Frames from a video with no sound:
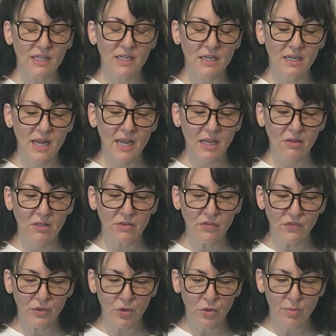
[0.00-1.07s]
Inhale and
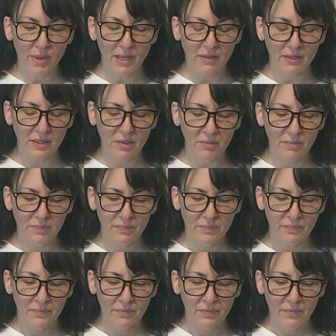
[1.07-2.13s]
fill the belly.
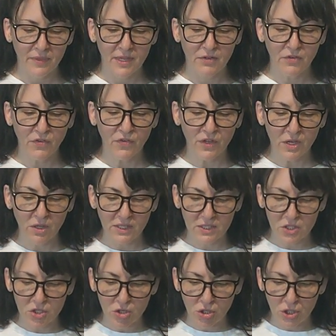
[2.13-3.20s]
Then feel it
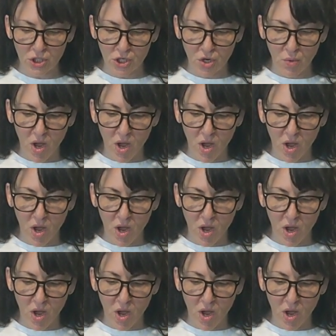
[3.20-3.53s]
start to go